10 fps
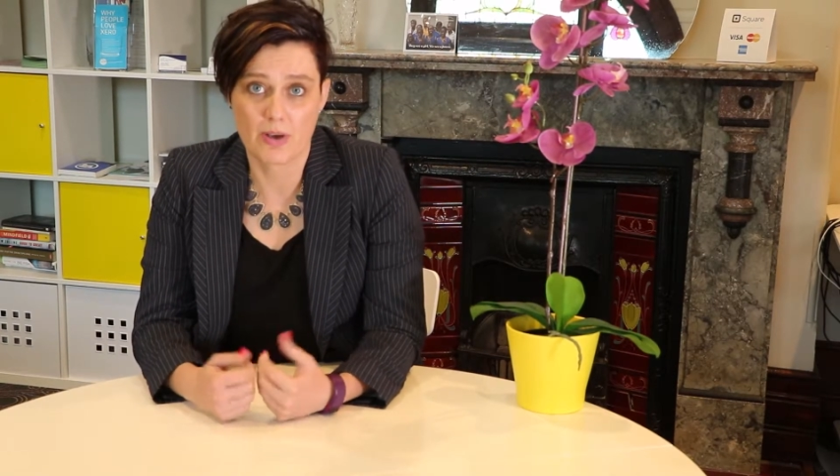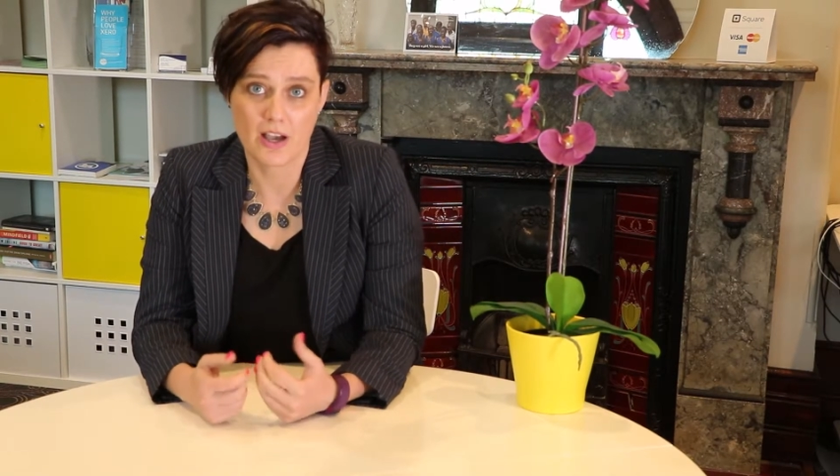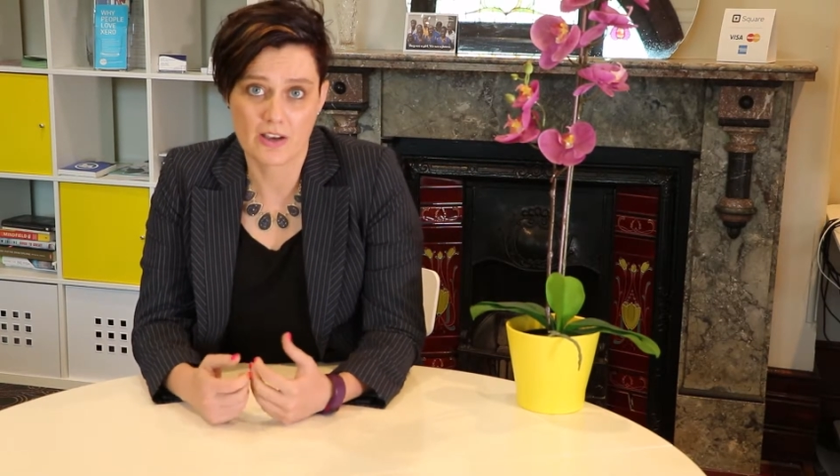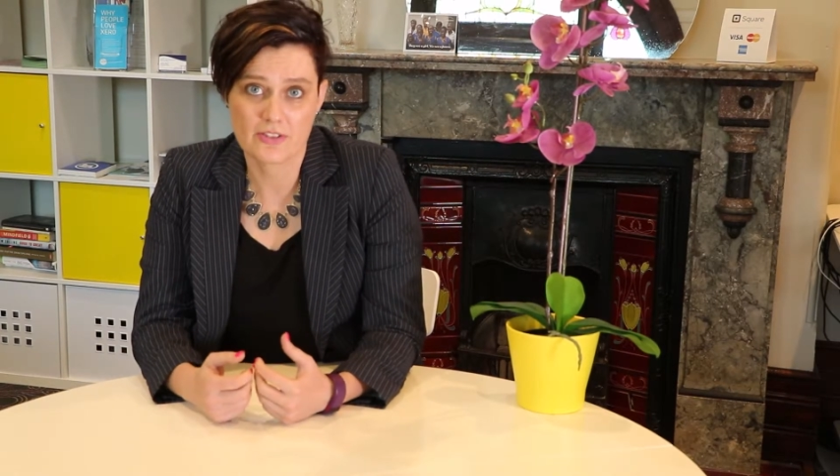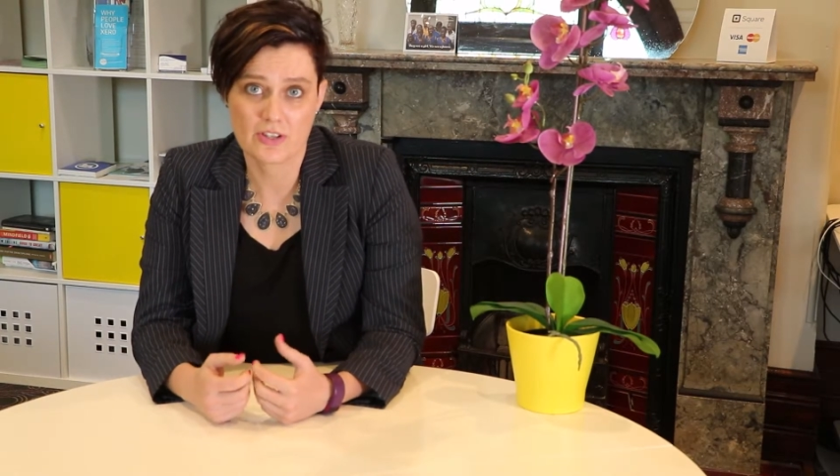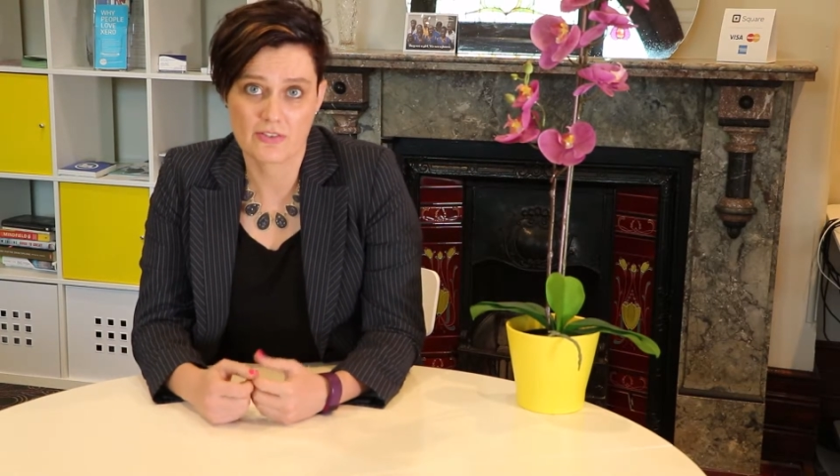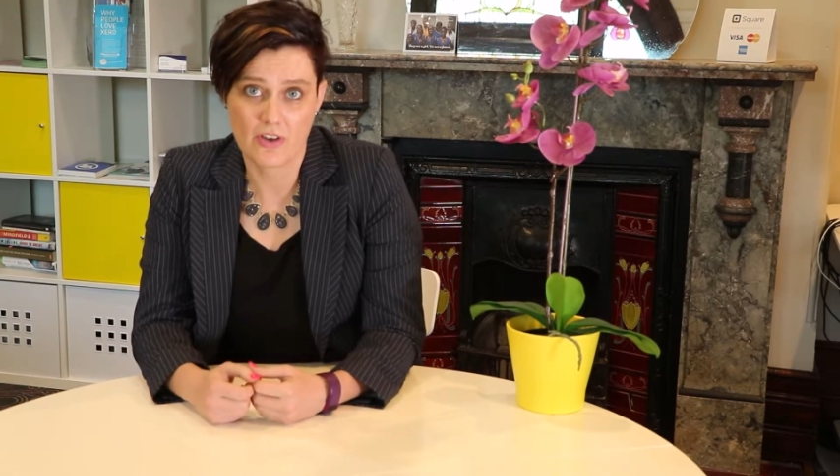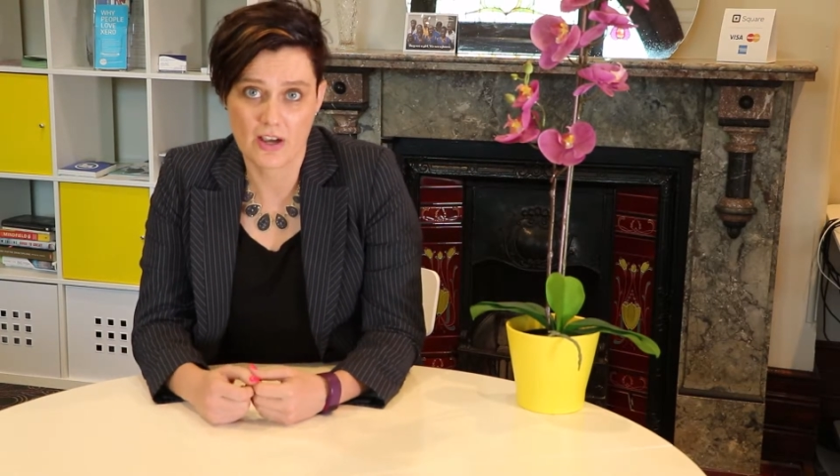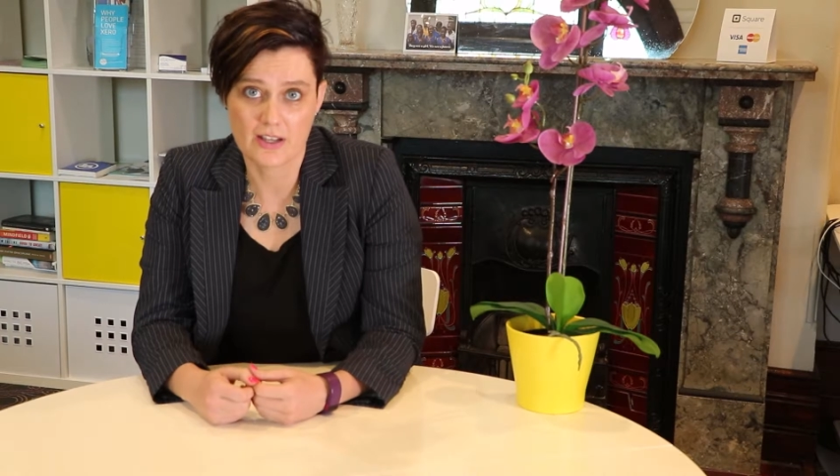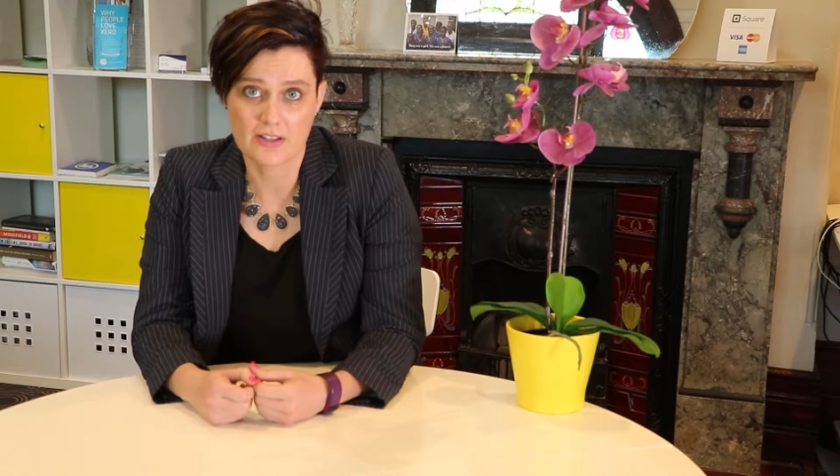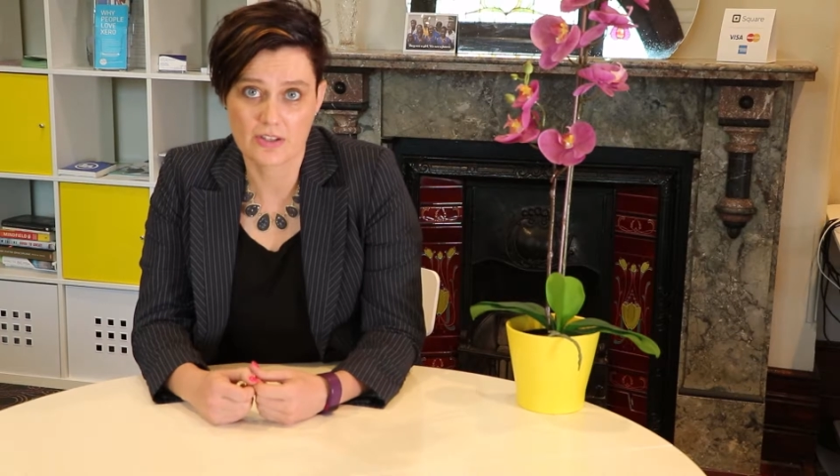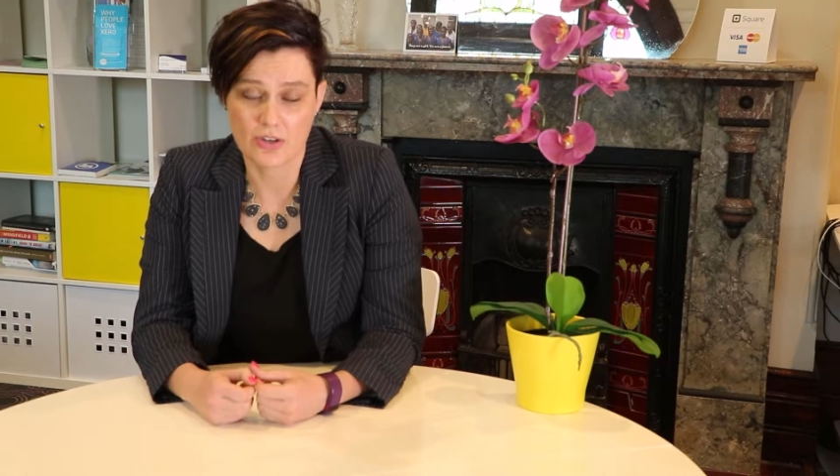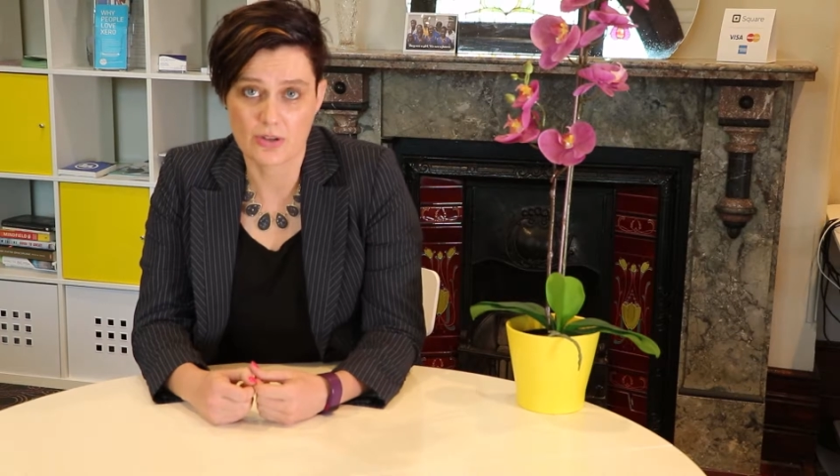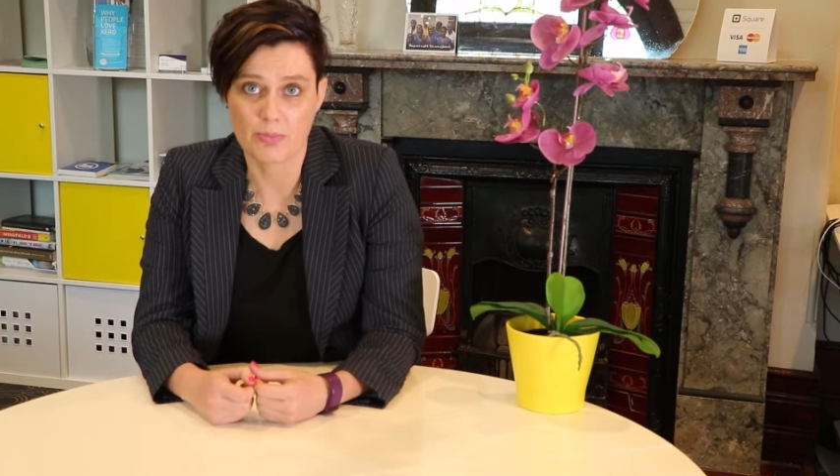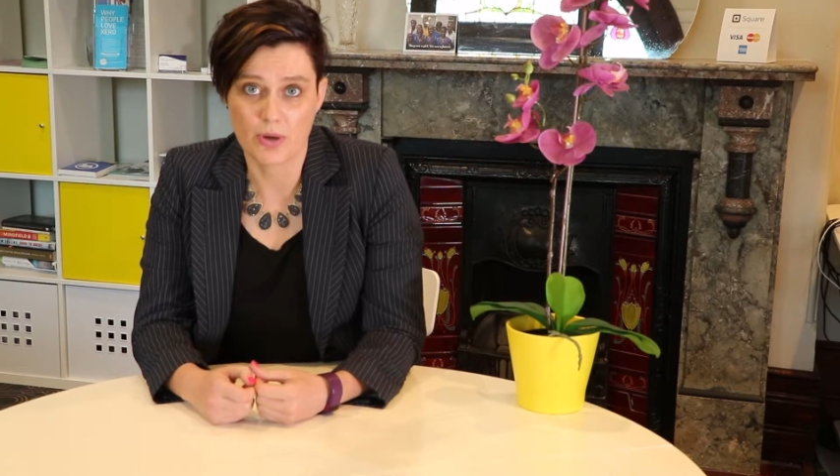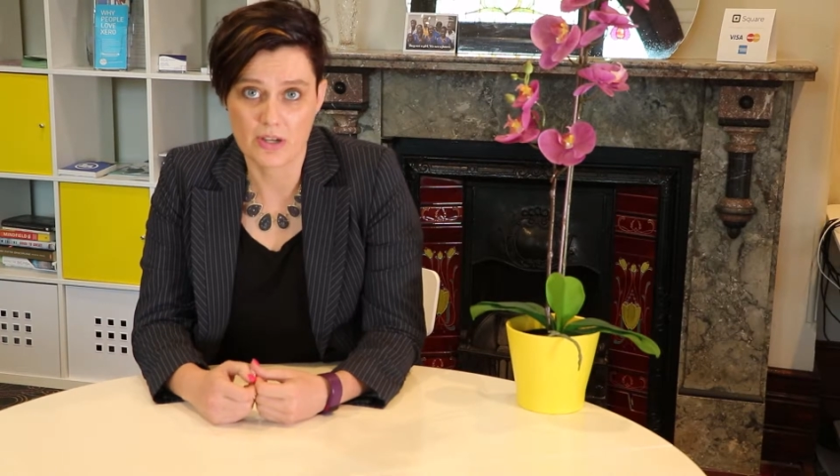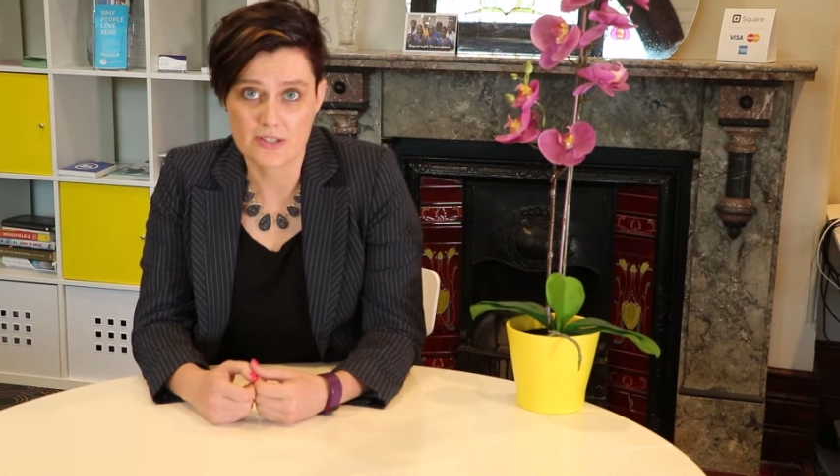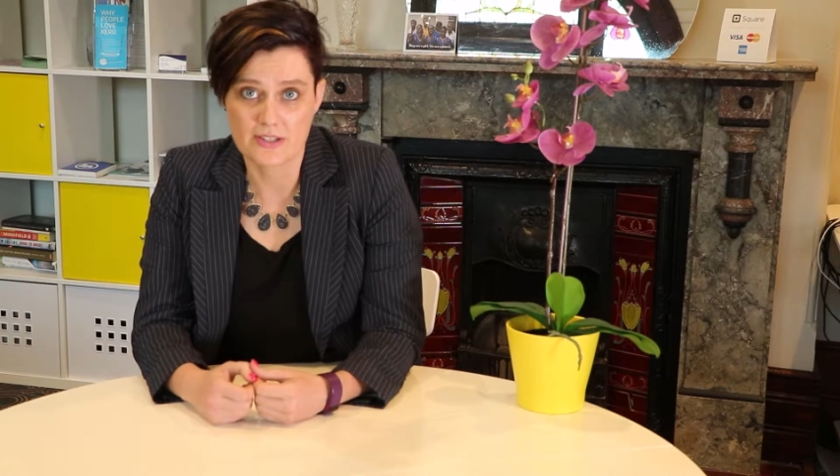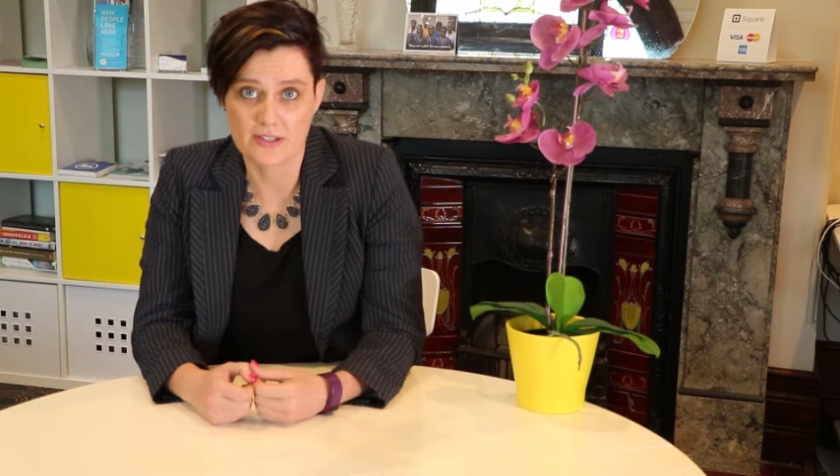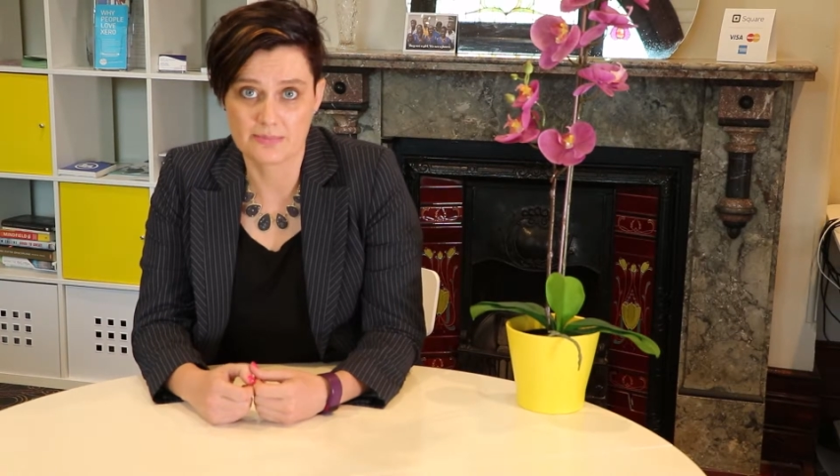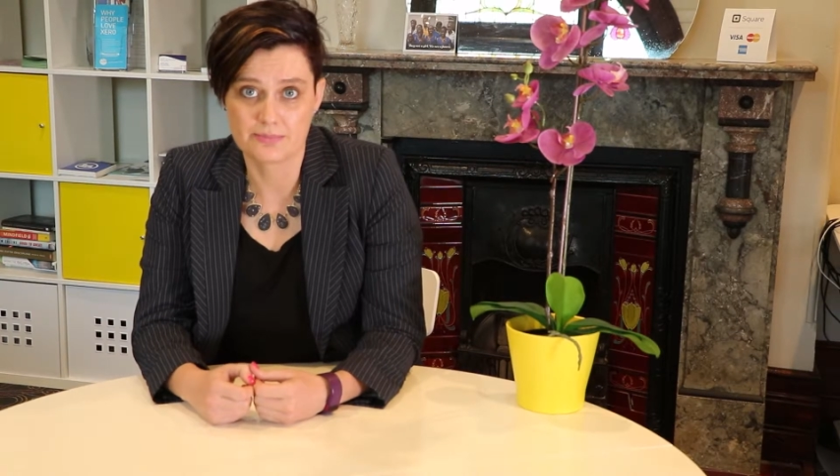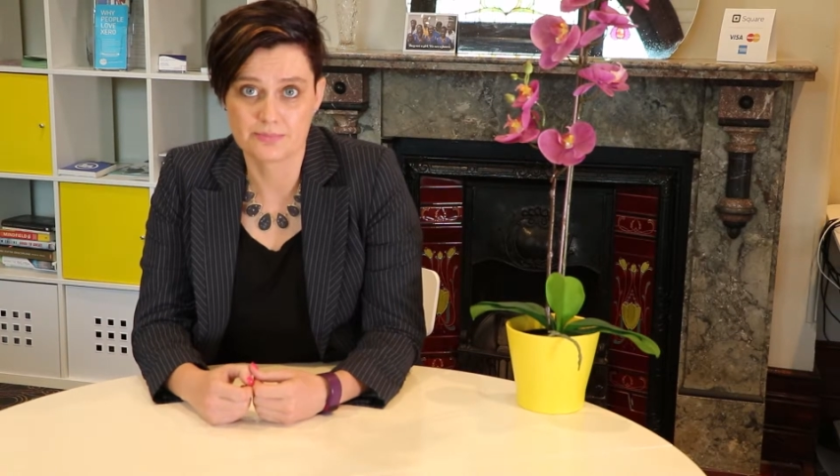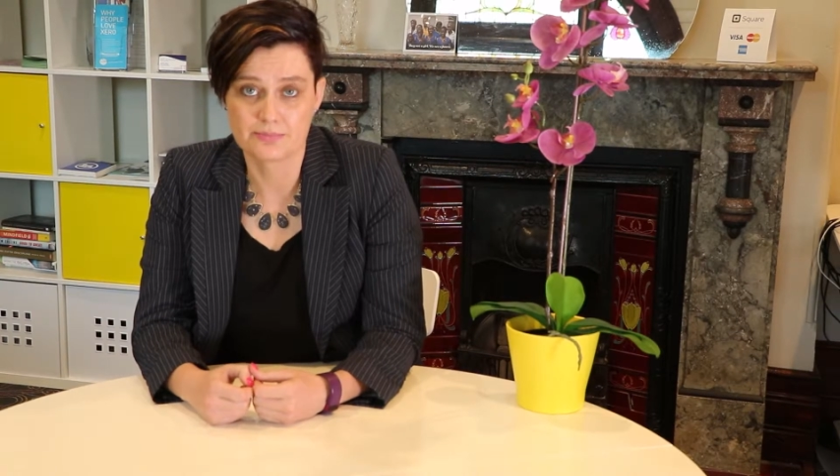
after you've hired the new person.